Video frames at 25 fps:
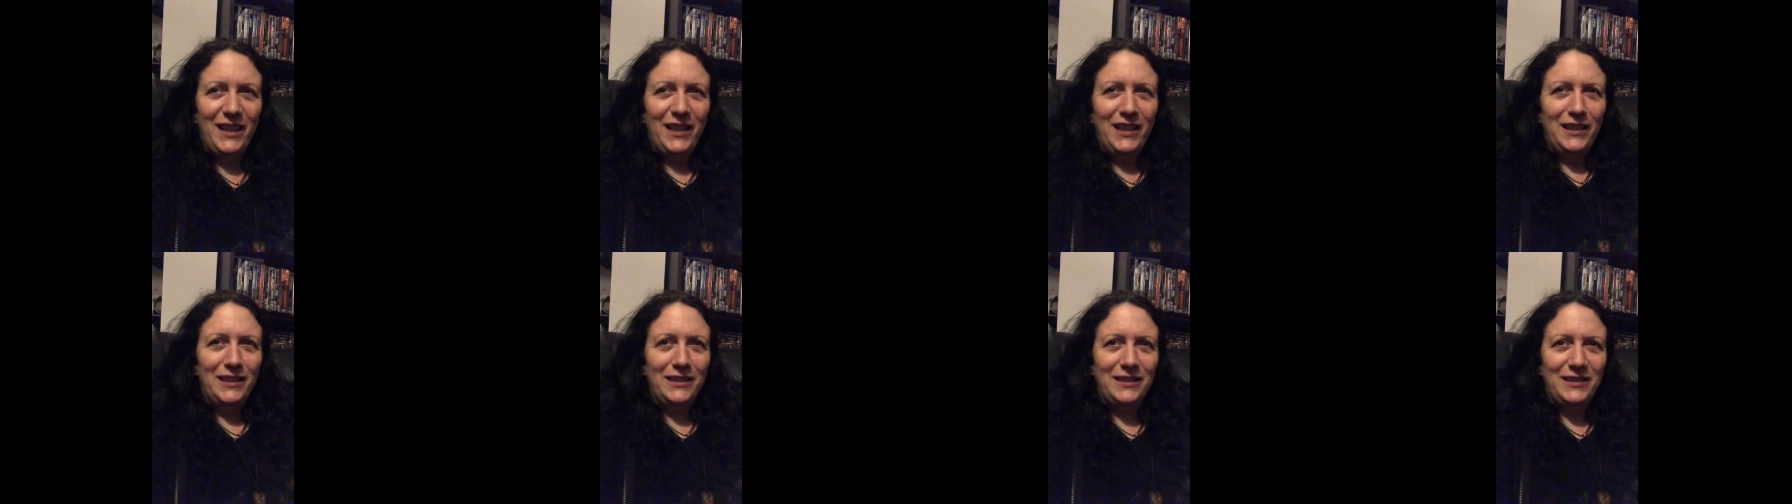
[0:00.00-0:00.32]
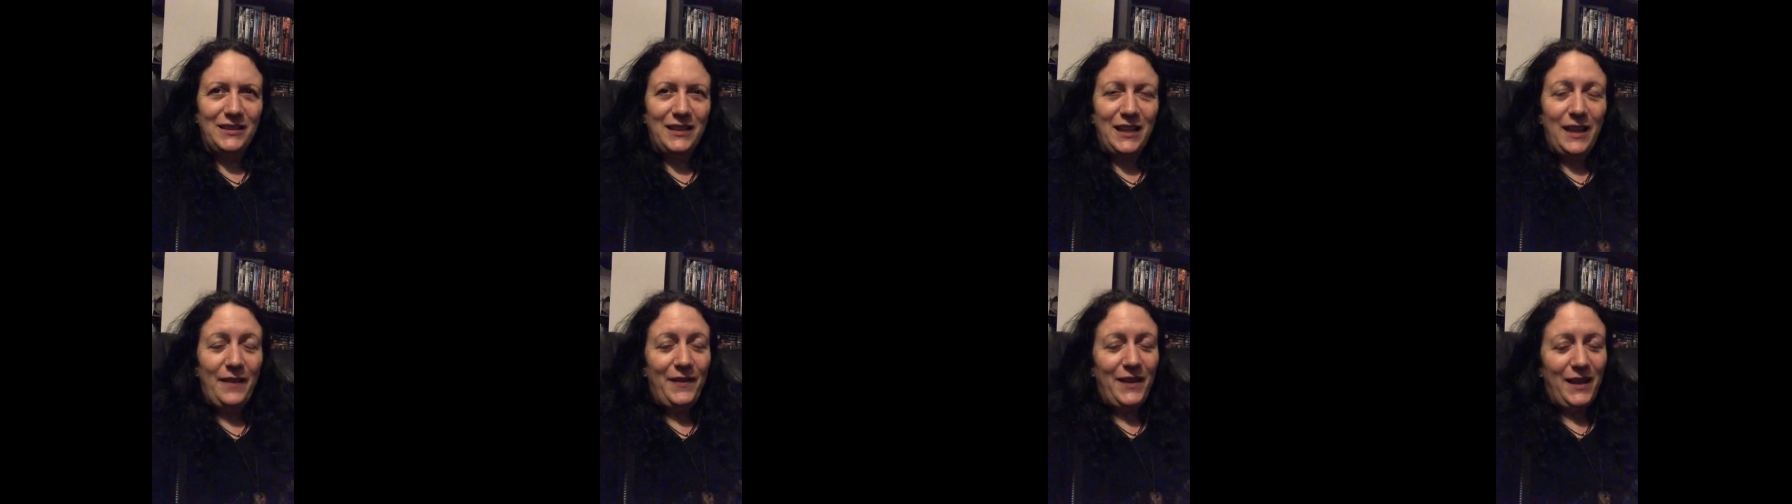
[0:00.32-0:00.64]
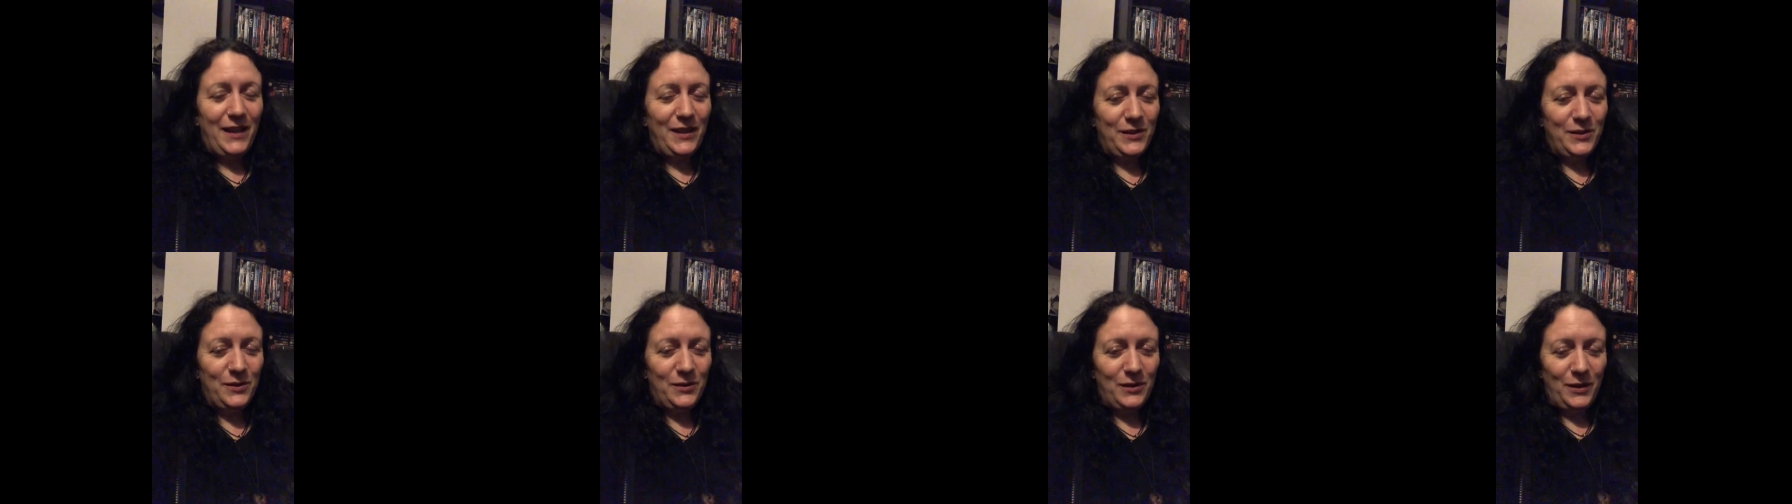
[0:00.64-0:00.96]
And
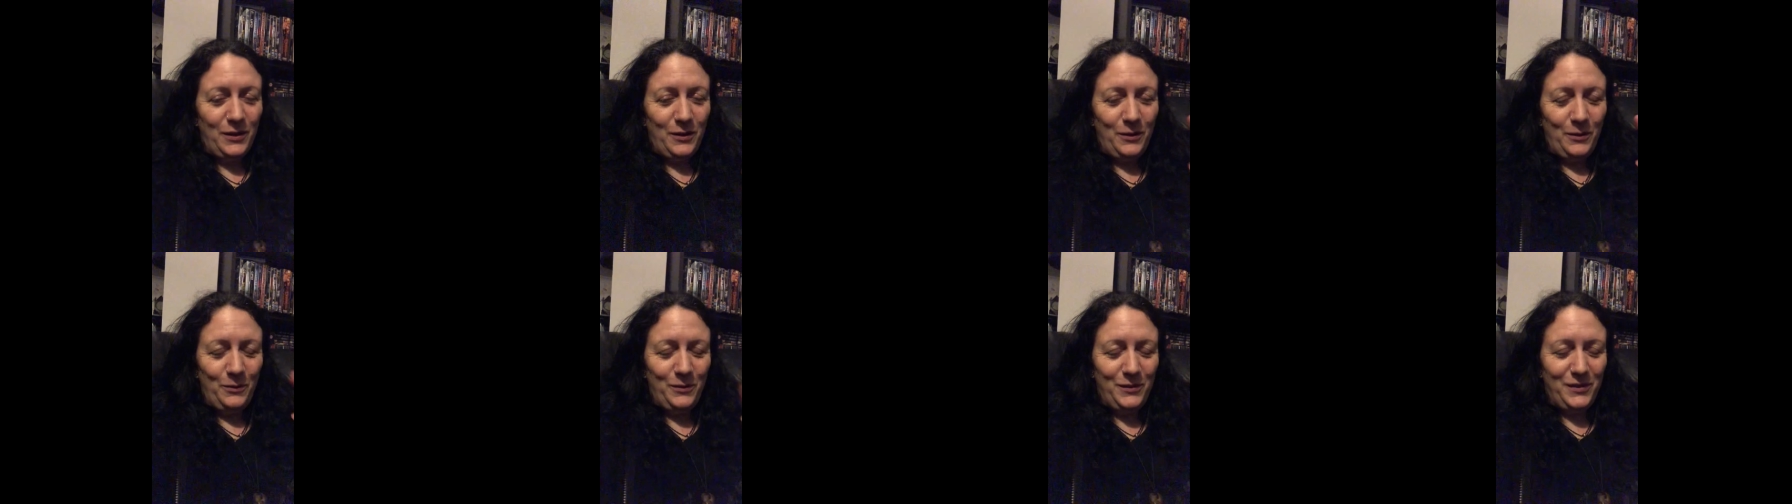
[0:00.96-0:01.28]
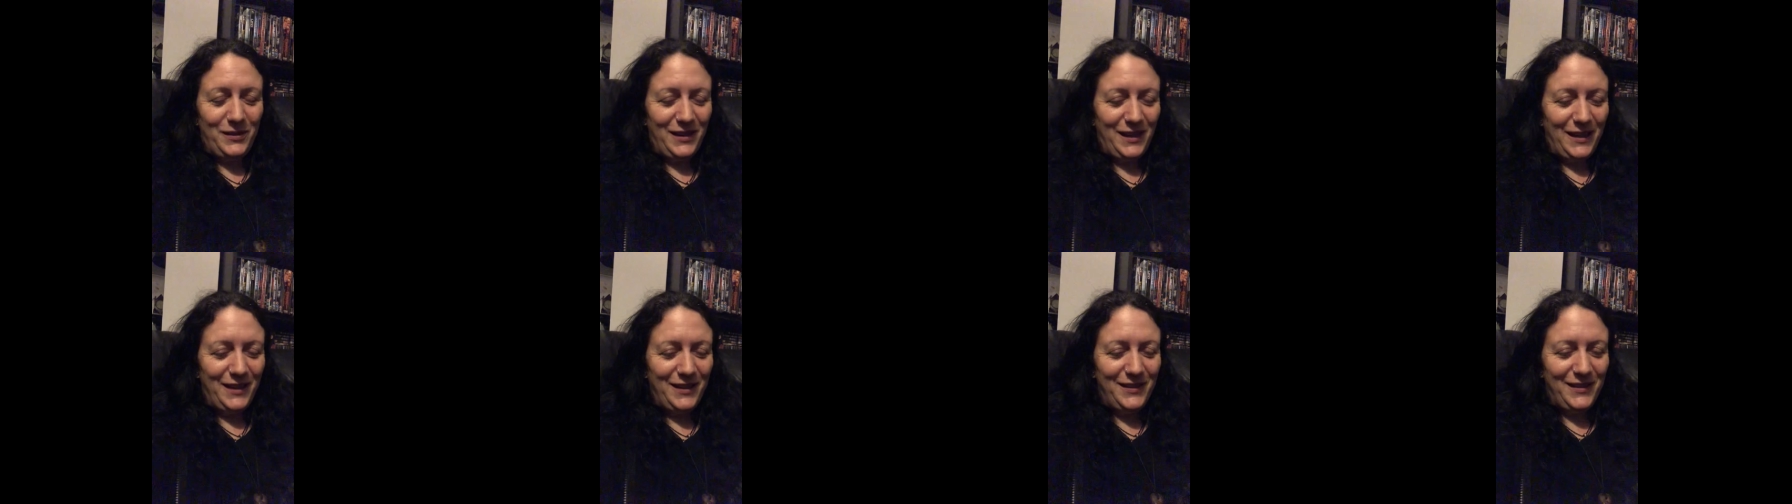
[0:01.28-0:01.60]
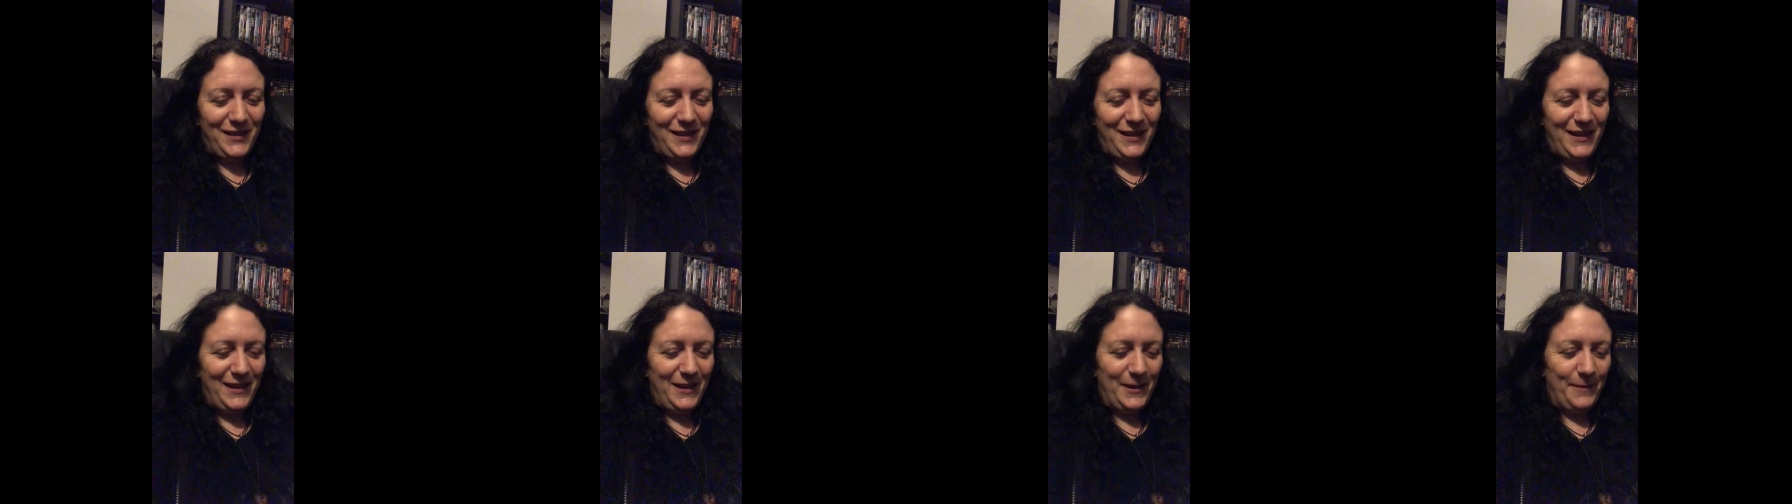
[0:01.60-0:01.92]
that's so. So that's
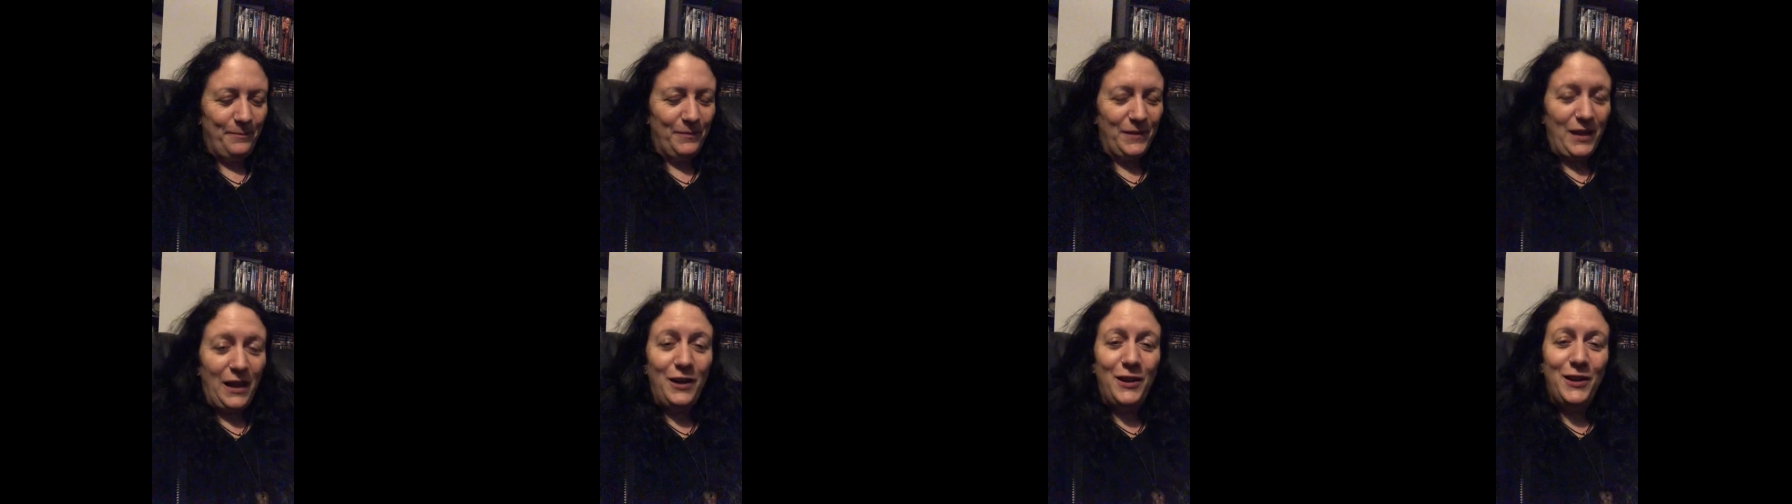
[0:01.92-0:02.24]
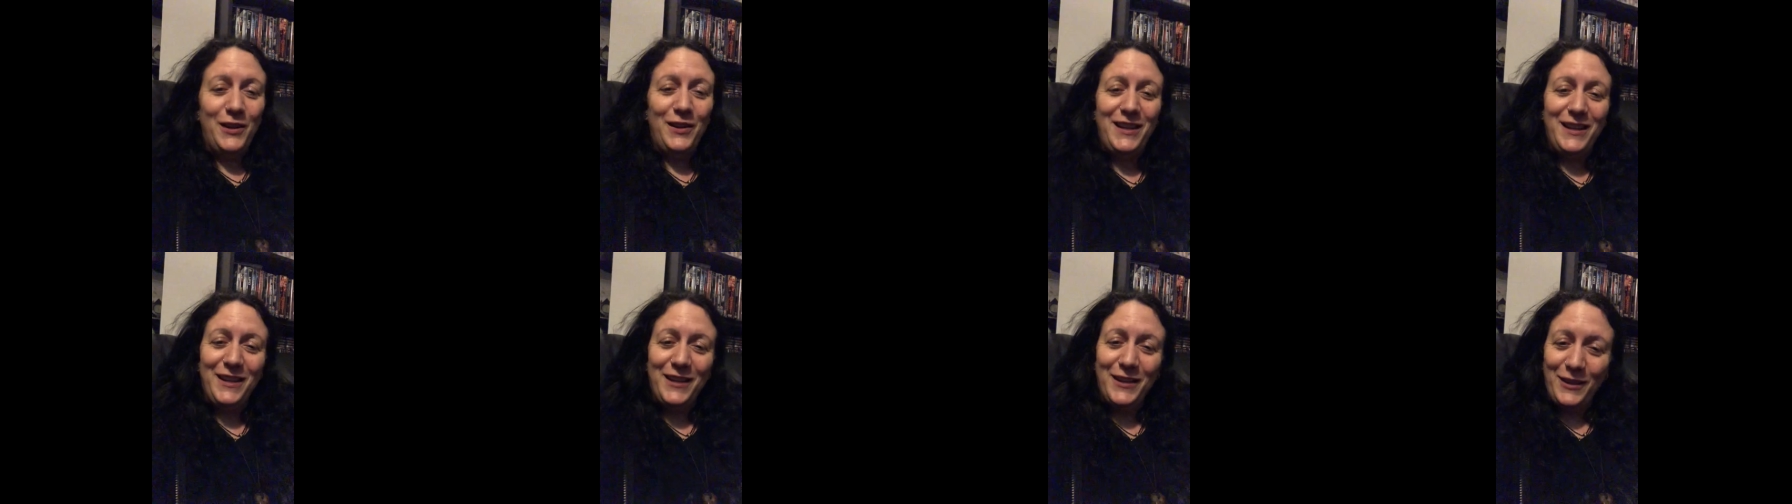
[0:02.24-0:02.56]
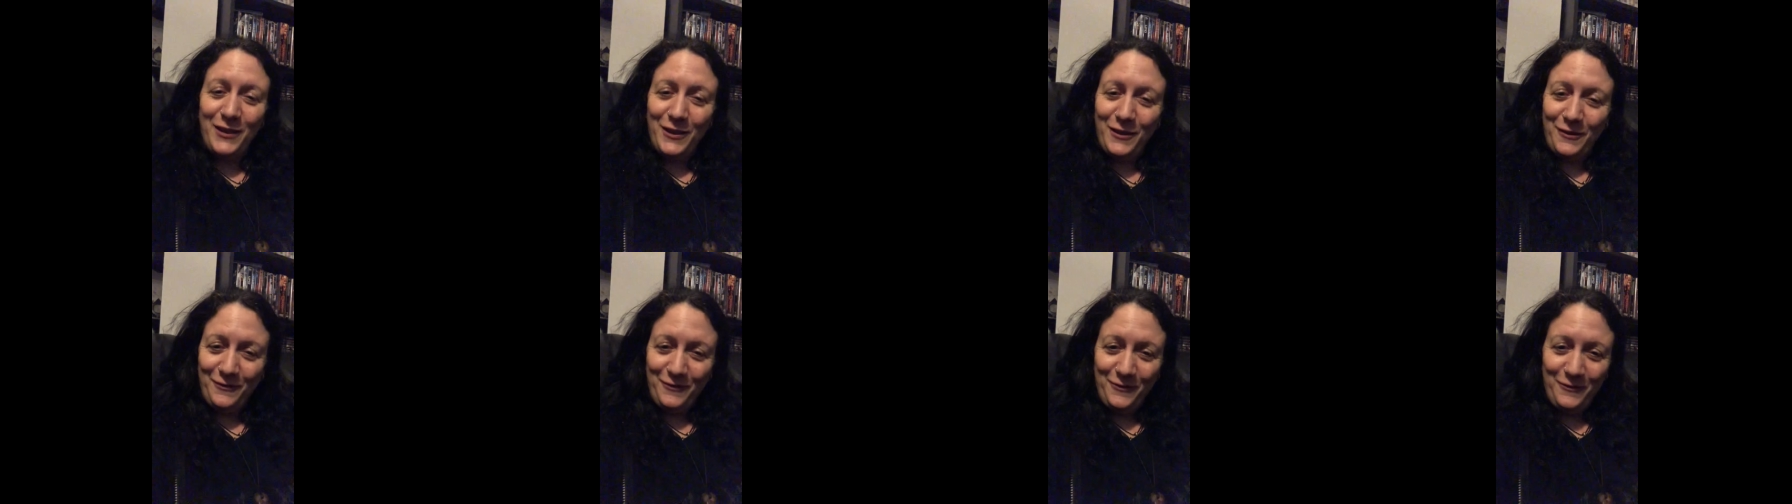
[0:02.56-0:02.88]
a um, a learning
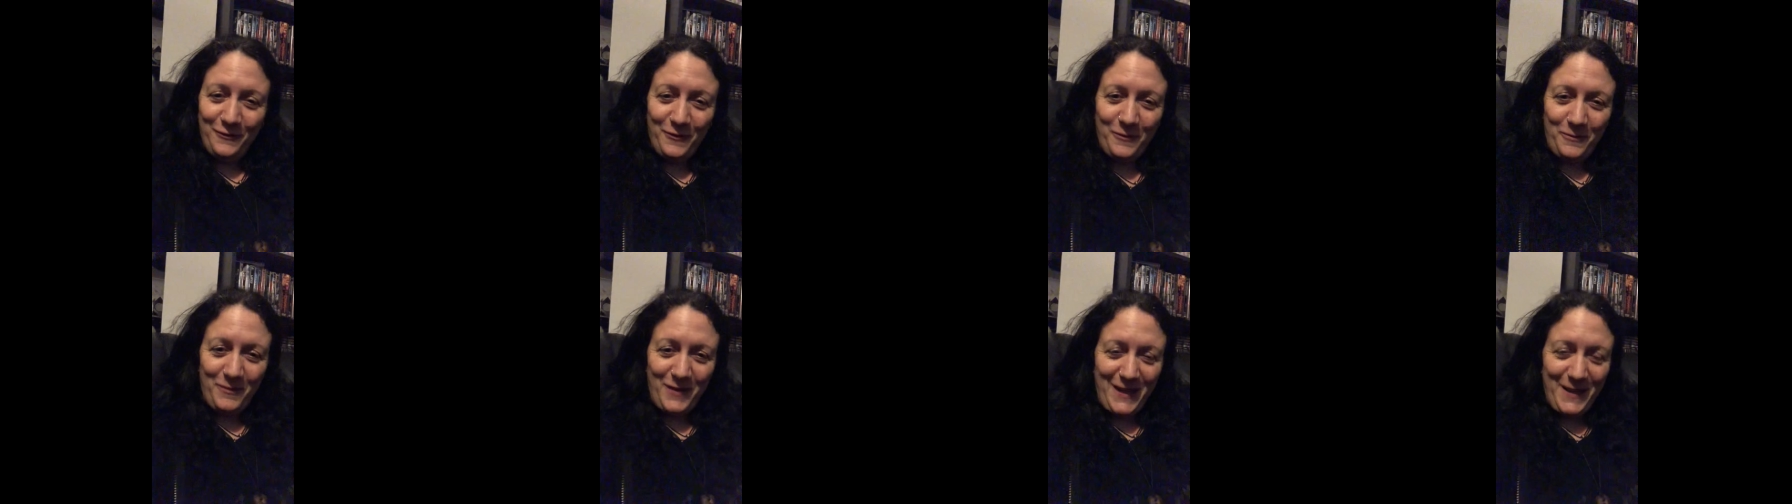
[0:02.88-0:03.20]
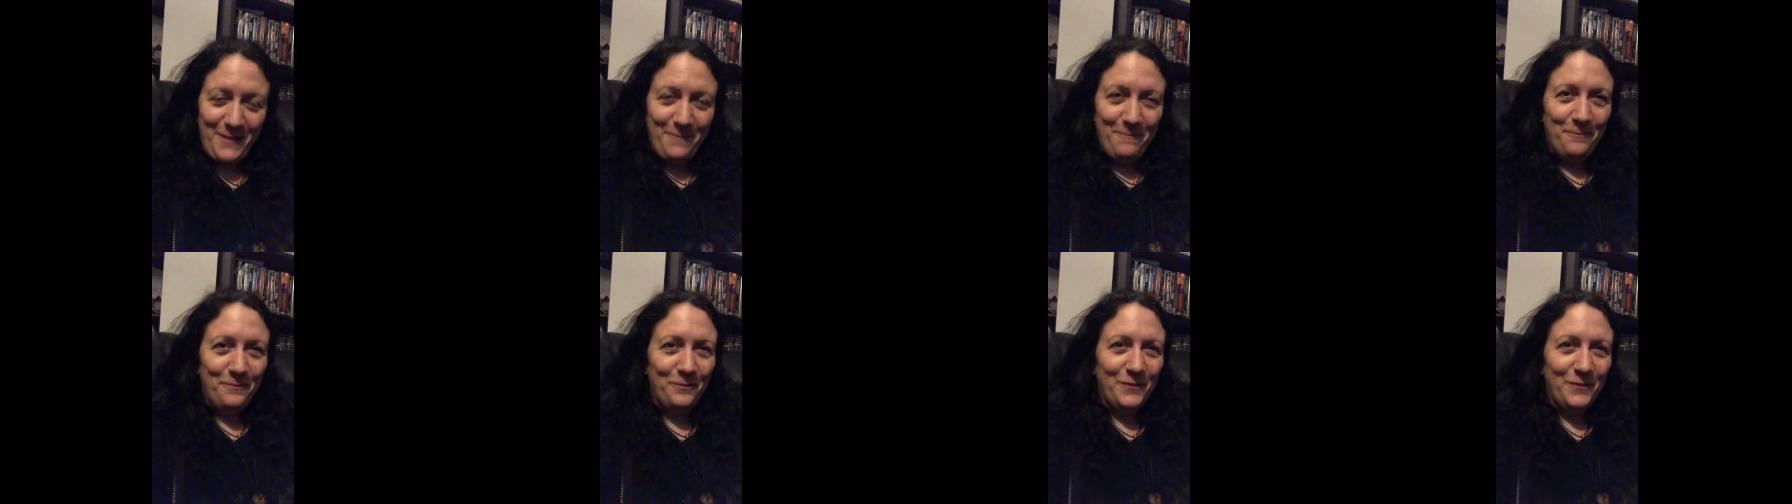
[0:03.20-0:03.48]
curve for me.